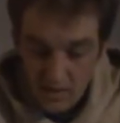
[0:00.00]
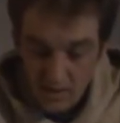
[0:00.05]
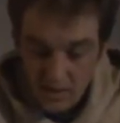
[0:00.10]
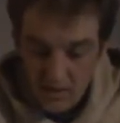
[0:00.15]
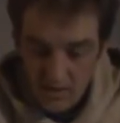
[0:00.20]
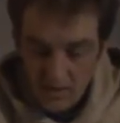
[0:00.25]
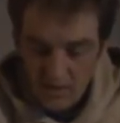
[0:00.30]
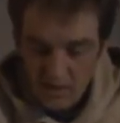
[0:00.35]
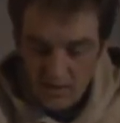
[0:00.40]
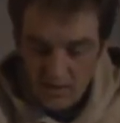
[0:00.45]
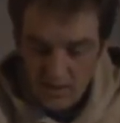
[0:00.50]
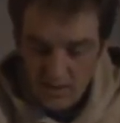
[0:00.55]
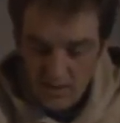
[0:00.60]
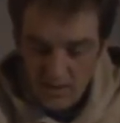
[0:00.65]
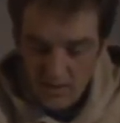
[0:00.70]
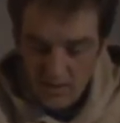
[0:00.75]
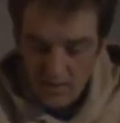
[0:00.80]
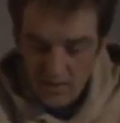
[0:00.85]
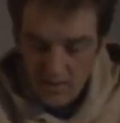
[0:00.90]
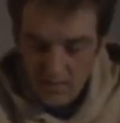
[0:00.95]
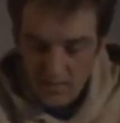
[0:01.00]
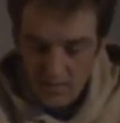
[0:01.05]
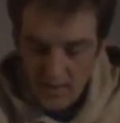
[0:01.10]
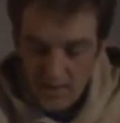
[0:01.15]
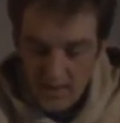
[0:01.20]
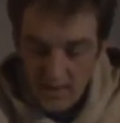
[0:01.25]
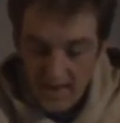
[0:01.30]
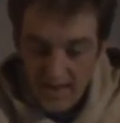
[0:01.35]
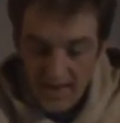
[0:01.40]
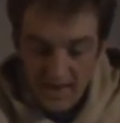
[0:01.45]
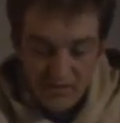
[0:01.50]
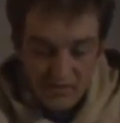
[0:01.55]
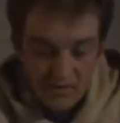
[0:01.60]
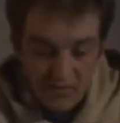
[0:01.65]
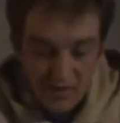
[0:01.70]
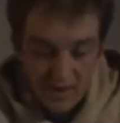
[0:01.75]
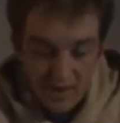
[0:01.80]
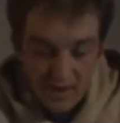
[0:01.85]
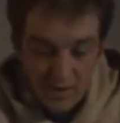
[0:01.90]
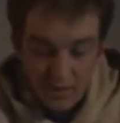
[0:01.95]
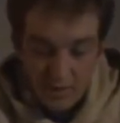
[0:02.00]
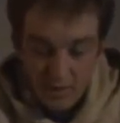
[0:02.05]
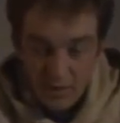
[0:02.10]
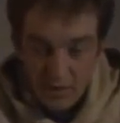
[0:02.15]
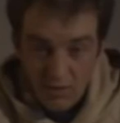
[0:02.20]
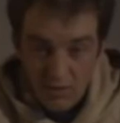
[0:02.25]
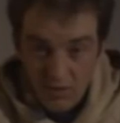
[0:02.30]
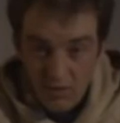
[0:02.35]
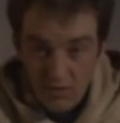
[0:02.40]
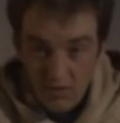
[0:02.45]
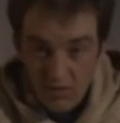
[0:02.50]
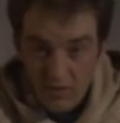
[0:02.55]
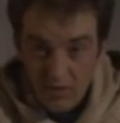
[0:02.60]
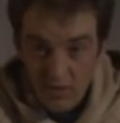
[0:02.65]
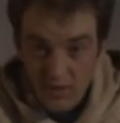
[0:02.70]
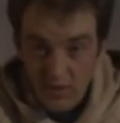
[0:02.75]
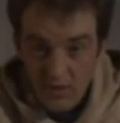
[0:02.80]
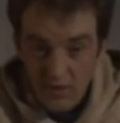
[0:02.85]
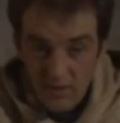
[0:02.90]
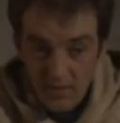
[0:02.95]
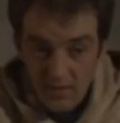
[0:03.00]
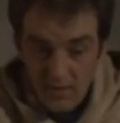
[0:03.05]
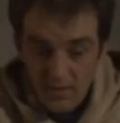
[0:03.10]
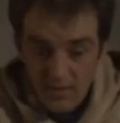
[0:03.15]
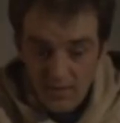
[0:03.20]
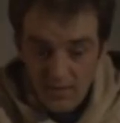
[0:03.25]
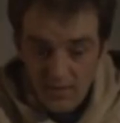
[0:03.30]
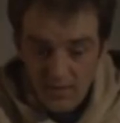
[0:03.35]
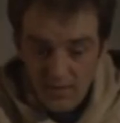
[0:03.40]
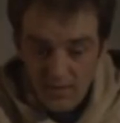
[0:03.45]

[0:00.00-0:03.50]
fossil fuel way to get the water burning um,